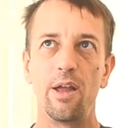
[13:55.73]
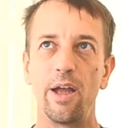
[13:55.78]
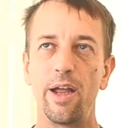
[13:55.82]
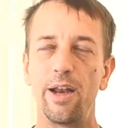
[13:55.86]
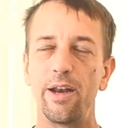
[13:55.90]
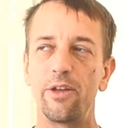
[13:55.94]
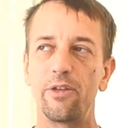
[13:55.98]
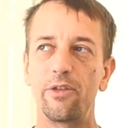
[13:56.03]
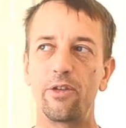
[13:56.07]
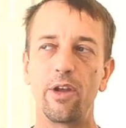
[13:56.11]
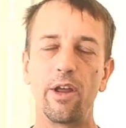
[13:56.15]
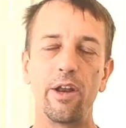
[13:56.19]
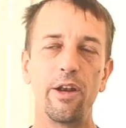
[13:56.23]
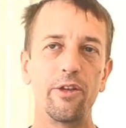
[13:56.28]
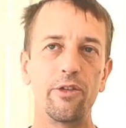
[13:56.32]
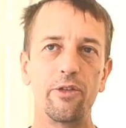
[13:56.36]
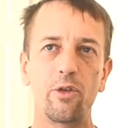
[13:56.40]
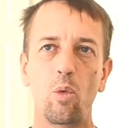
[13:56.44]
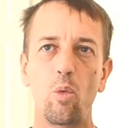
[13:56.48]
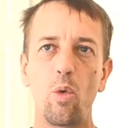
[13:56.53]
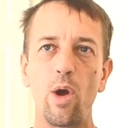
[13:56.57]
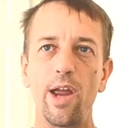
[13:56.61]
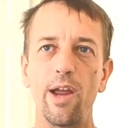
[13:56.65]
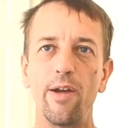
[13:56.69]
And
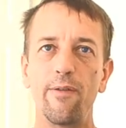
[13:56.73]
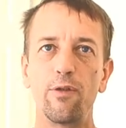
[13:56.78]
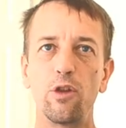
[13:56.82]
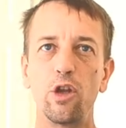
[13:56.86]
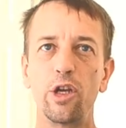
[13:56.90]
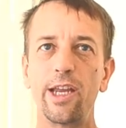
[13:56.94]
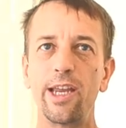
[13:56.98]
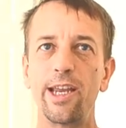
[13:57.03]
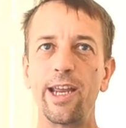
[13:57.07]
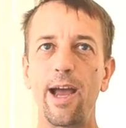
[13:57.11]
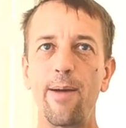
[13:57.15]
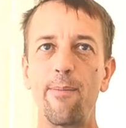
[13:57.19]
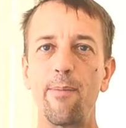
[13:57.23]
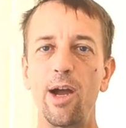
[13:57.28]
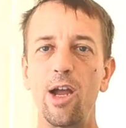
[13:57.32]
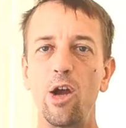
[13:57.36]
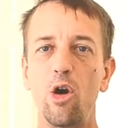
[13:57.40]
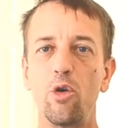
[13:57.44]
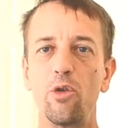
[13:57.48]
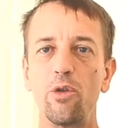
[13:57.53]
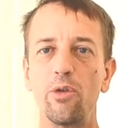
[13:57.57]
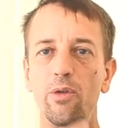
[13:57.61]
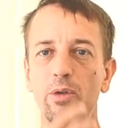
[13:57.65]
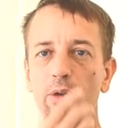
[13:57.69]
it's a way of looking at
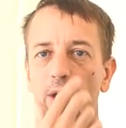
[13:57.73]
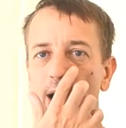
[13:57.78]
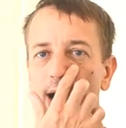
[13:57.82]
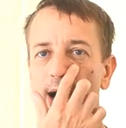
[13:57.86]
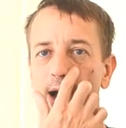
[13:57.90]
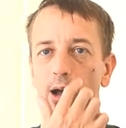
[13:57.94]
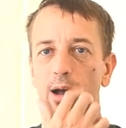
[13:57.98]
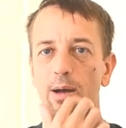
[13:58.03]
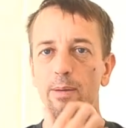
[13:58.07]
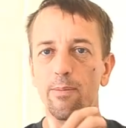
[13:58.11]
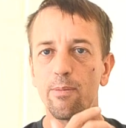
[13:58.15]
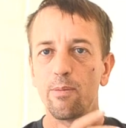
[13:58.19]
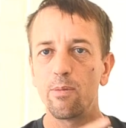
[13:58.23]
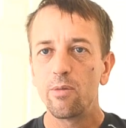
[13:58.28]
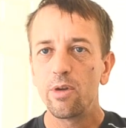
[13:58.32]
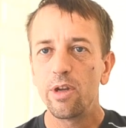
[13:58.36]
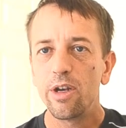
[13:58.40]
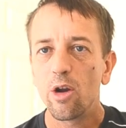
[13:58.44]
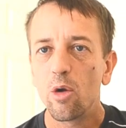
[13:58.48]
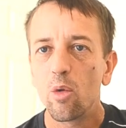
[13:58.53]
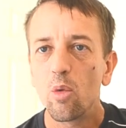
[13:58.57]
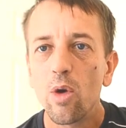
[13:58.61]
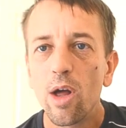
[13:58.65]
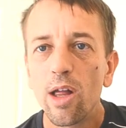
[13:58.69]
my own,
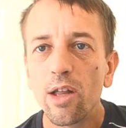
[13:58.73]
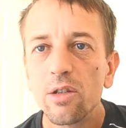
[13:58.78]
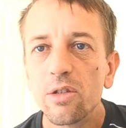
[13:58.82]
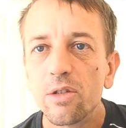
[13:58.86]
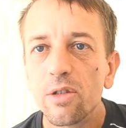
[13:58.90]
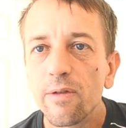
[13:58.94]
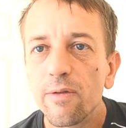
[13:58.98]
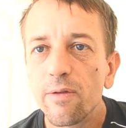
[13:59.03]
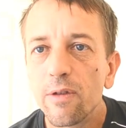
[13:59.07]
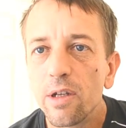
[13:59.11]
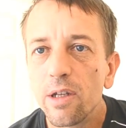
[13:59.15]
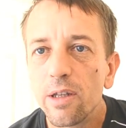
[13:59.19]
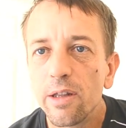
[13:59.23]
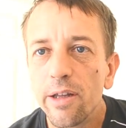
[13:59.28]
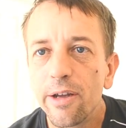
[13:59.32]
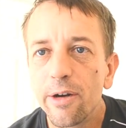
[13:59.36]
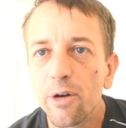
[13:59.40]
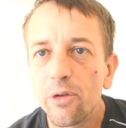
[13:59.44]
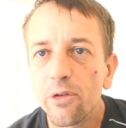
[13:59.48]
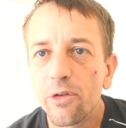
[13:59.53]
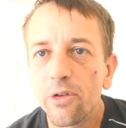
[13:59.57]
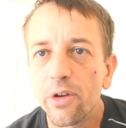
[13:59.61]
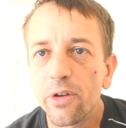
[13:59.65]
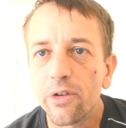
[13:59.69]
you know, relatively
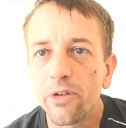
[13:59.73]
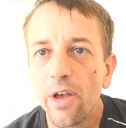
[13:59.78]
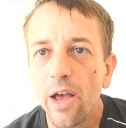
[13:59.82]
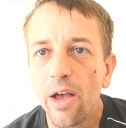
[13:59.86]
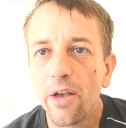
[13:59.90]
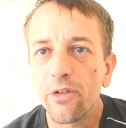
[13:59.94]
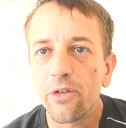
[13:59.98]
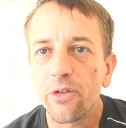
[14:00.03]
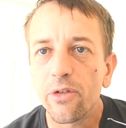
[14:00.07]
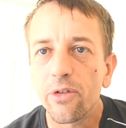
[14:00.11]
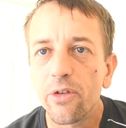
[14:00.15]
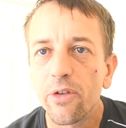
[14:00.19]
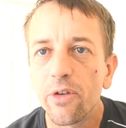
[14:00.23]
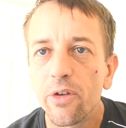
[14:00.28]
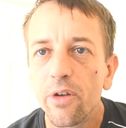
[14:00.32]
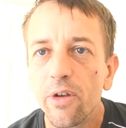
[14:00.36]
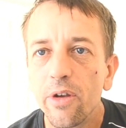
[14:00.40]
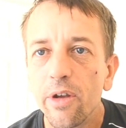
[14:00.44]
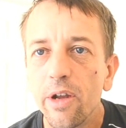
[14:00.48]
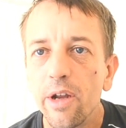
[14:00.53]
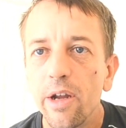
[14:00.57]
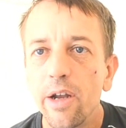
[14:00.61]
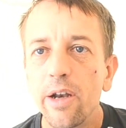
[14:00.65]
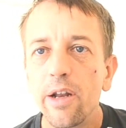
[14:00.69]
little success
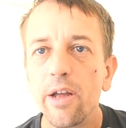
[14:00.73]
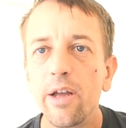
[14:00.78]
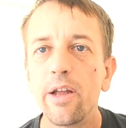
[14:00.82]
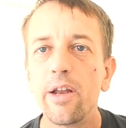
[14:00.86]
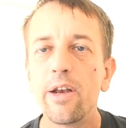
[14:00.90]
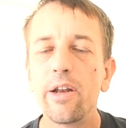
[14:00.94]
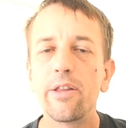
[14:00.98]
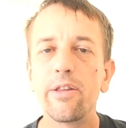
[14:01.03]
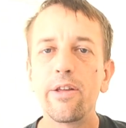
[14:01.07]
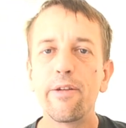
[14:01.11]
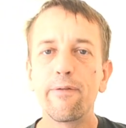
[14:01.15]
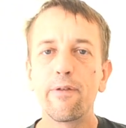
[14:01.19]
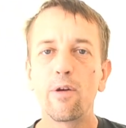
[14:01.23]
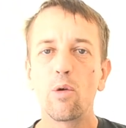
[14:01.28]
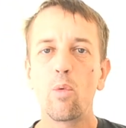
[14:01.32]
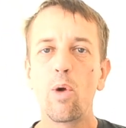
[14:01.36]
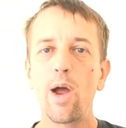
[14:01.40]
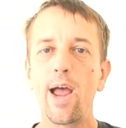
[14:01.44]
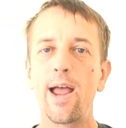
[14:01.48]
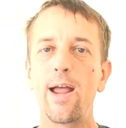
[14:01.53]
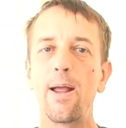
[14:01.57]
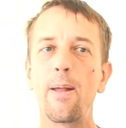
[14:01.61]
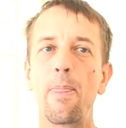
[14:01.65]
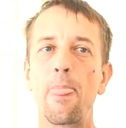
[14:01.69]
in a different
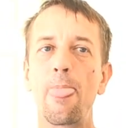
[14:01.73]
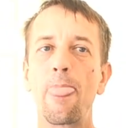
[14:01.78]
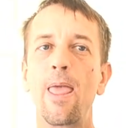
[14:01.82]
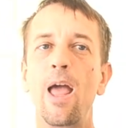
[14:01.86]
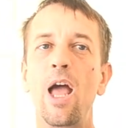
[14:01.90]
way.